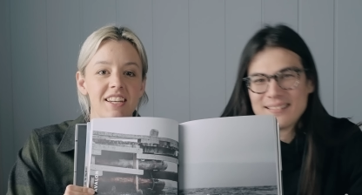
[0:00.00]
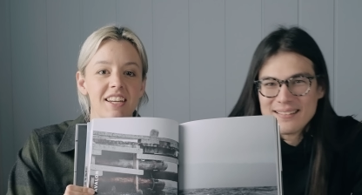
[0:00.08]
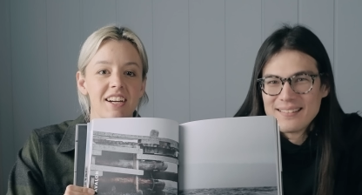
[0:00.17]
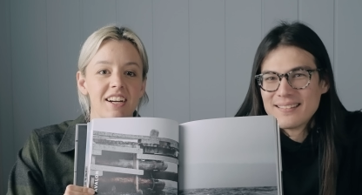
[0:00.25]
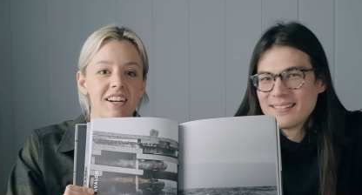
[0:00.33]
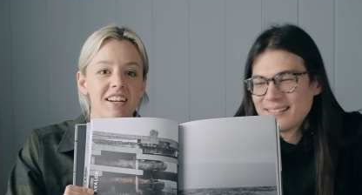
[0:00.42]

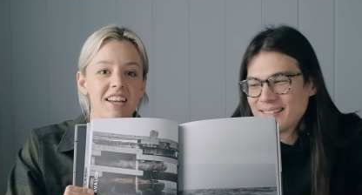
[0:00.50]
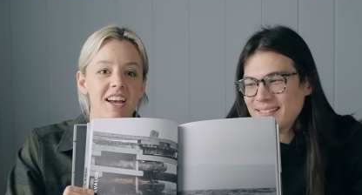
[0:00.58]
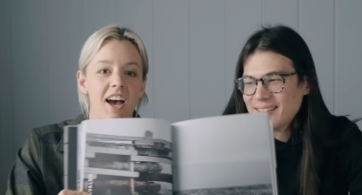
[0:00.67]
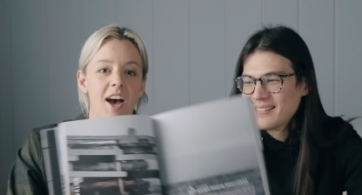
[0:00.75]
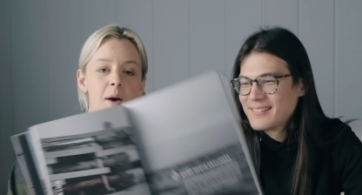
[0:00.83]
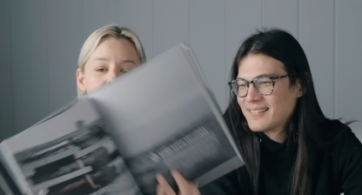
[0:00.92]
Speaker 1: here.
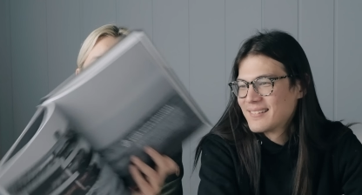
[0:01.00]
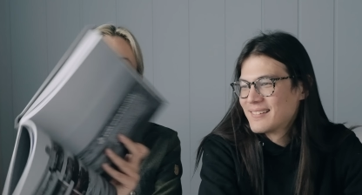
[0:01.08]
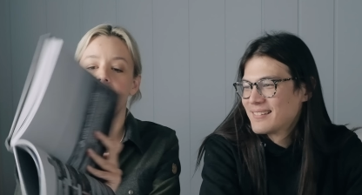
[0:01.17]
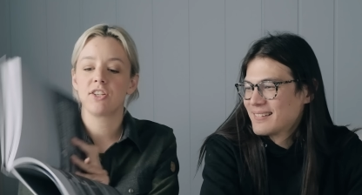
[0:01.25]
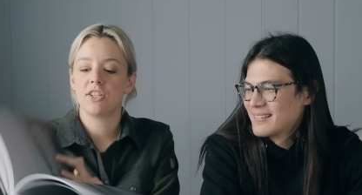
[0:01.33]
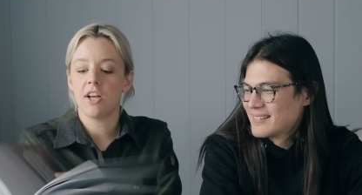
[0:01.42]
Um, and we
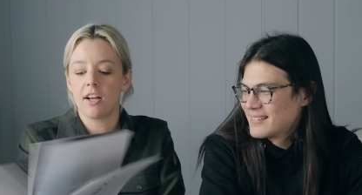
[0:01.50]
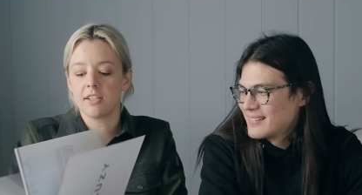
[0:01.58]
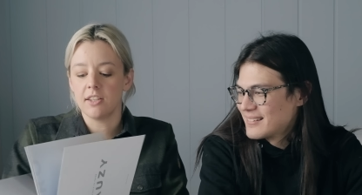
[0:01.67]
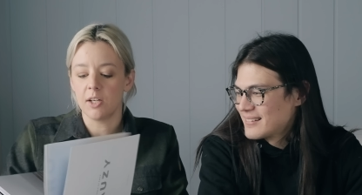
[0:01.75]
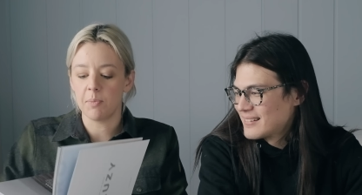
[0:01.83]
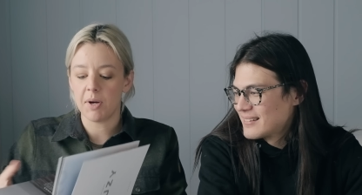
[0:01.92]
actually talked
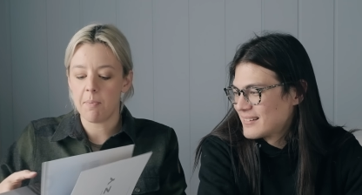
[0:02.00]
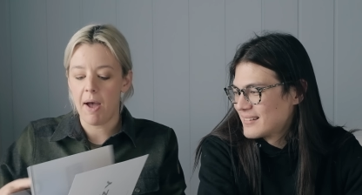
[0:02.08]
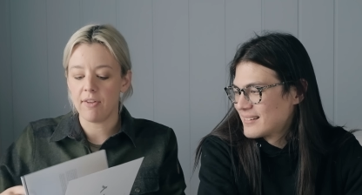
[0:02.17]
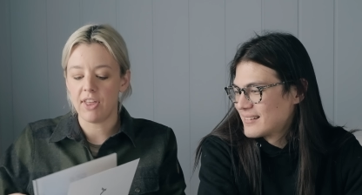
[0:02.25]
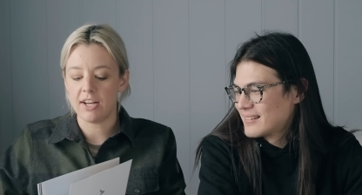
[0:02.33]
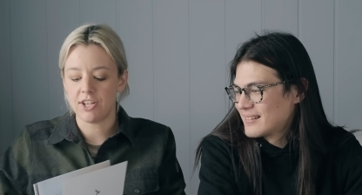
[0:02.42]
a little bit
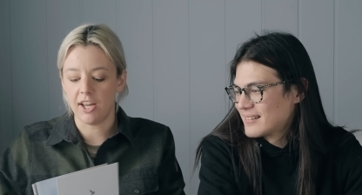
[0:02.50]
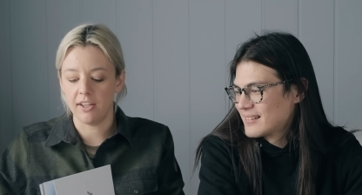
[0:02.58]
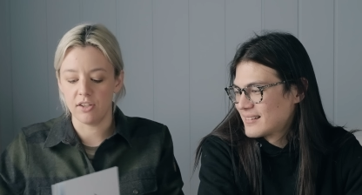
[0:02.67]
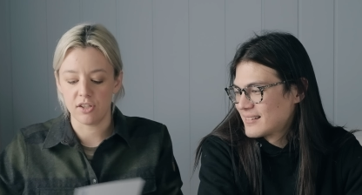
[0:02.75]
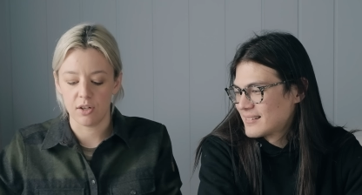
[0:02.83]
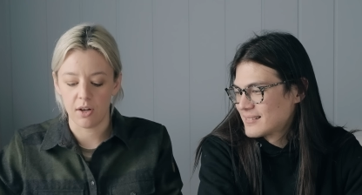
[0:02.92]
about that
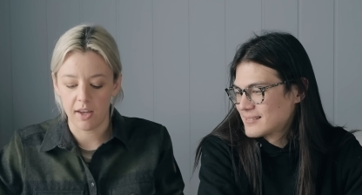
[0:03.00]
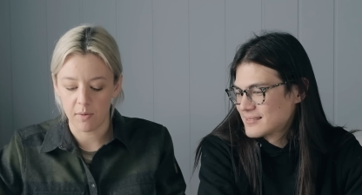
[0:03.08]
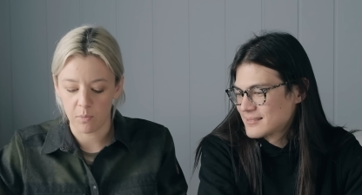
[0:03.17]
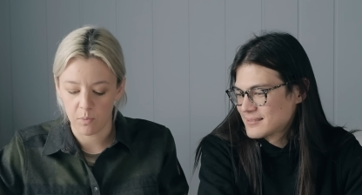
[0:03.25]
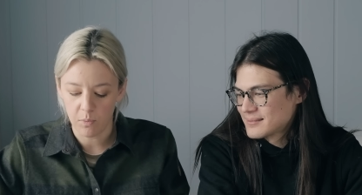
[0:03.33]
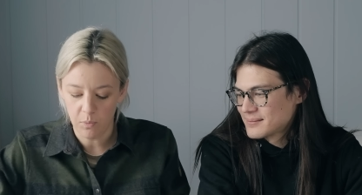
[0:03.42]
challenge and,
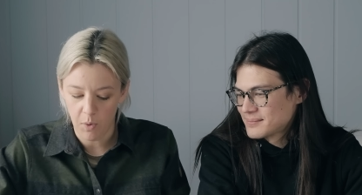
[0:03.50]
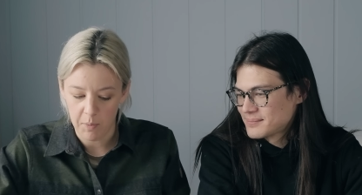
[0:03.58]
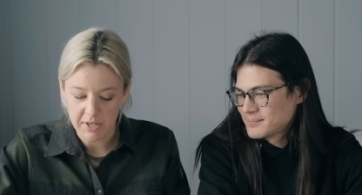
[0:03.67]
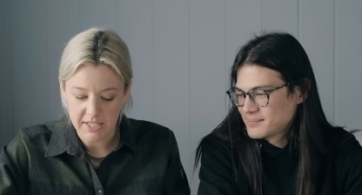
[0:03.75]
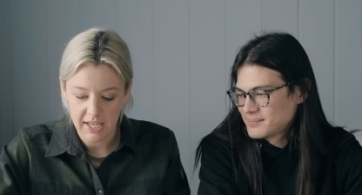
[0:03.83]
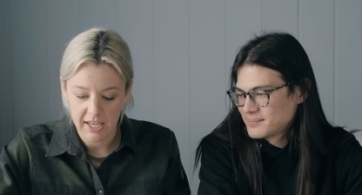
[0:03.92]
and what
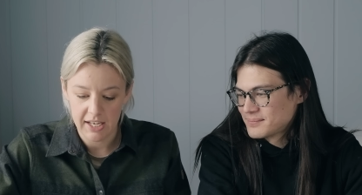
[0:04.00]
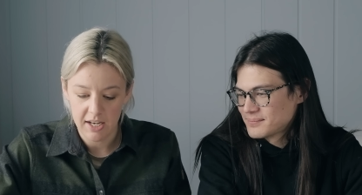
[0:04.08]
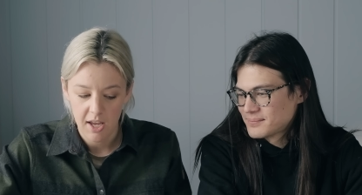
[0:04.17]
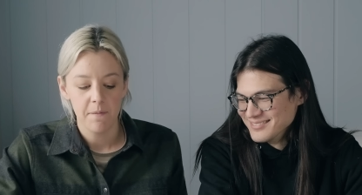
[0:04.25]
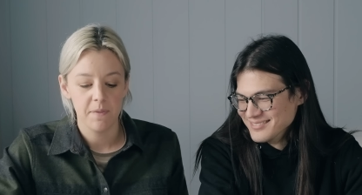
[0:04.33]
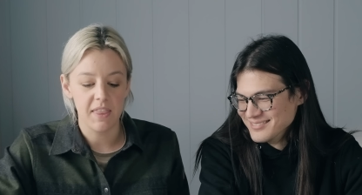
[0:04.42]
we did.
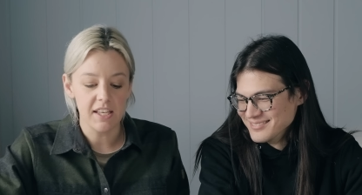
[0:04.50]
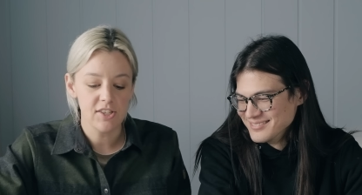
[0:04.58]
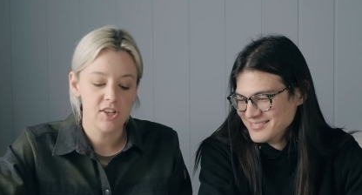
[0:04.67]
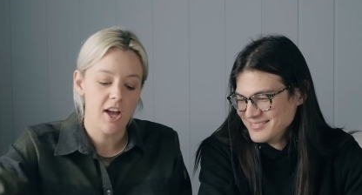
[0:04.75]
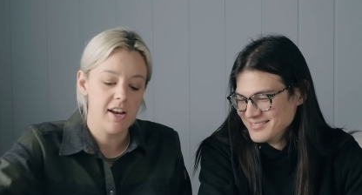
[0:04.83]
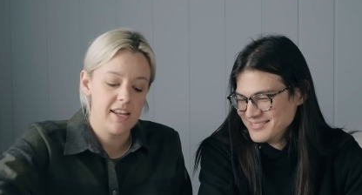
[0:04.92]
This
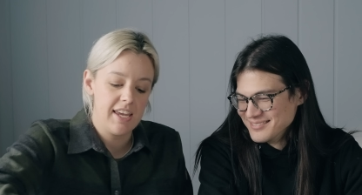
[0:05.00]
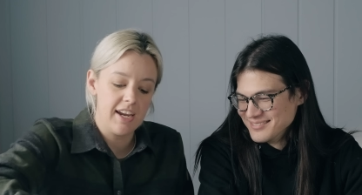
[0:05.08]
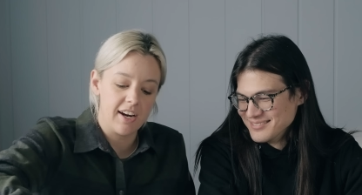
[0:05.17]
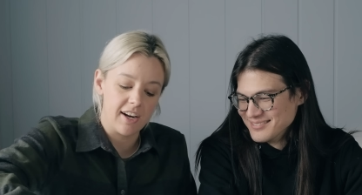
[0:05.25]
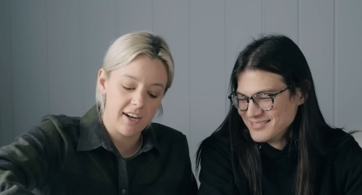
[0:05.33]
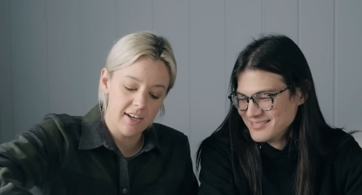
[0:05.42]
shot
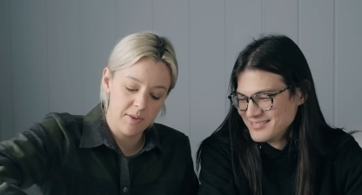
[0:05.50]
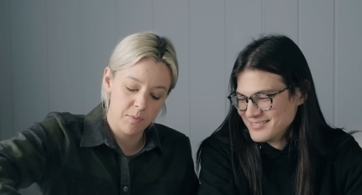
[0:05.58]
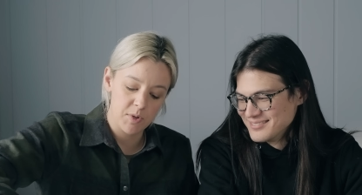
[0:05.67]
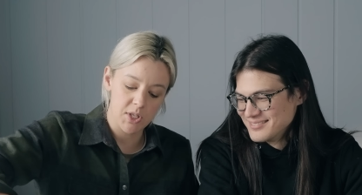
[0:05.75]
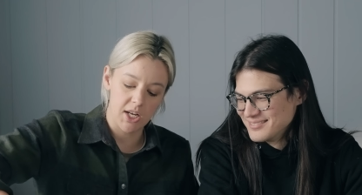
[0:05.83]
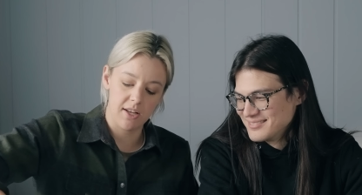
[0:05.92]
here,
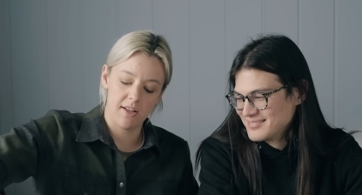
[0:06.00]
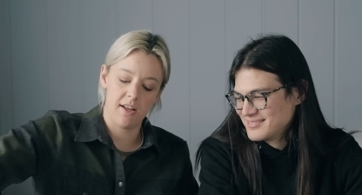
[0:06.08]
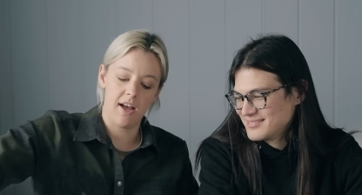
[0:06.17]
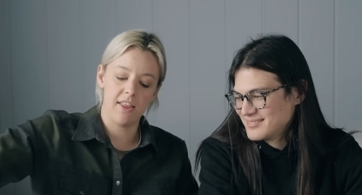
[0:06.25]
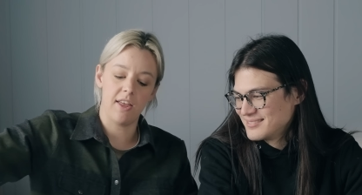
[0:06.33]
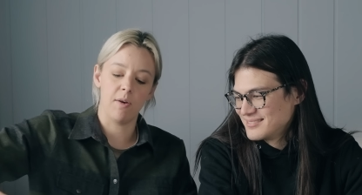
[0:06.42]
which I,
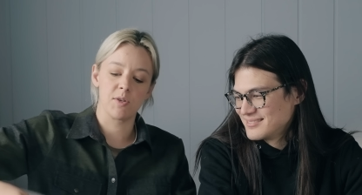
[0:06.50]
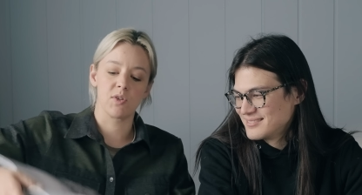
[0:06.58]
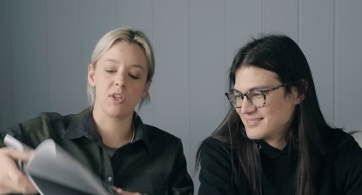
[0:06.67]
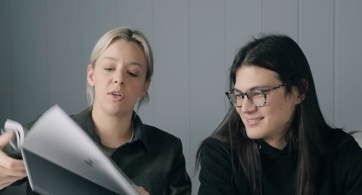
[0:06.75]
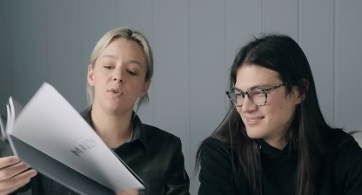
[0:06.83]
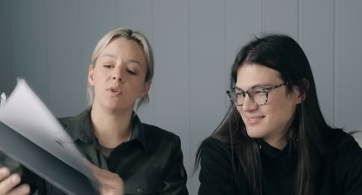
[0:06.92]
I thought was
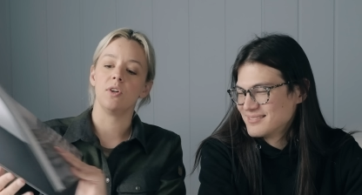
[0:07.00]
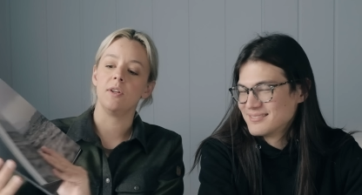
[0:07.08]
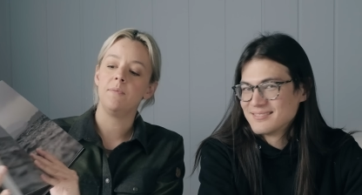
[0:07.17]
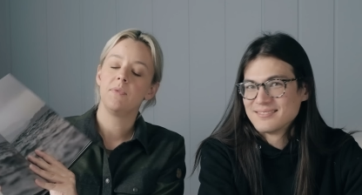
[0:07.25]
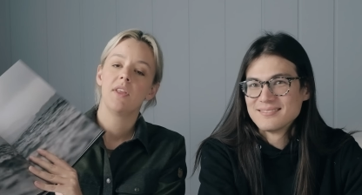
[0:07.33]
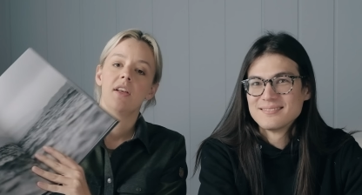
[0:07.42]
really
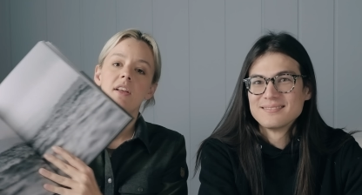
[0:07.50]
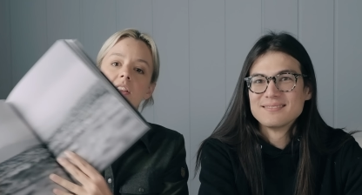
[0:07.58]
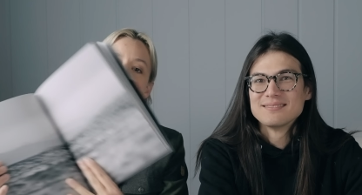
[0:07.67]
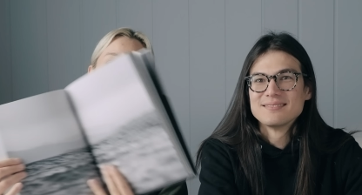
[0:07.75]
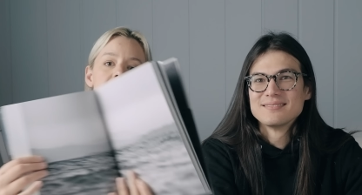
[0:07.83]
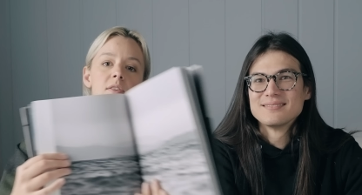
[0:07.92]
cool,
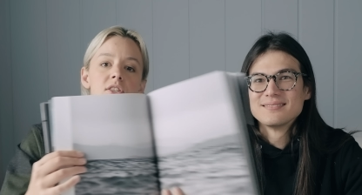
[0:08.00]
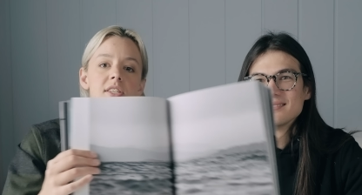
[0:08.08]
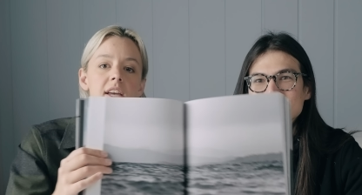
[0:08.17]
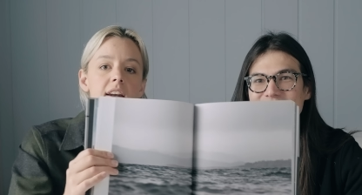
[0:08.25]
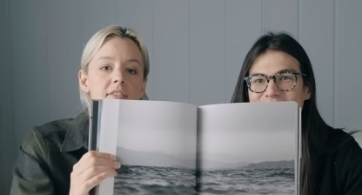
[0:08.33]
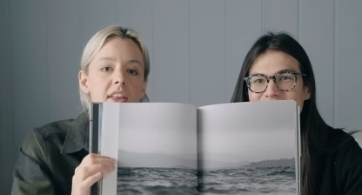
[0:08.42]
it's
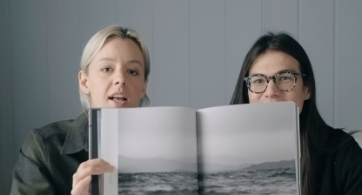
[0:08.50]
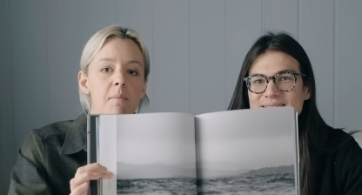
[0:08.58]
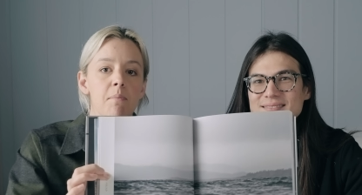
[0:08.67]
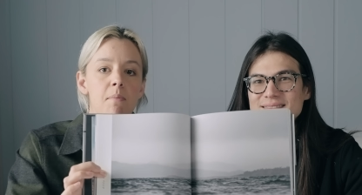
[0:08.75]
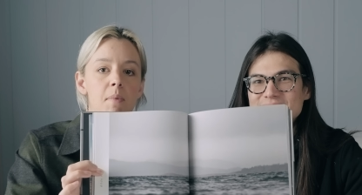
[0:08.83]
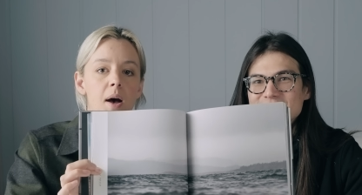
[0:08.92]
just kind of like
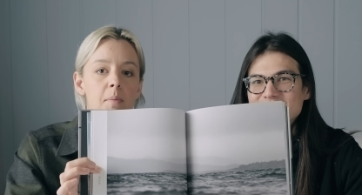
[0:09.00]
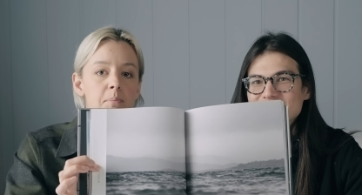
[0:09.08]
a, a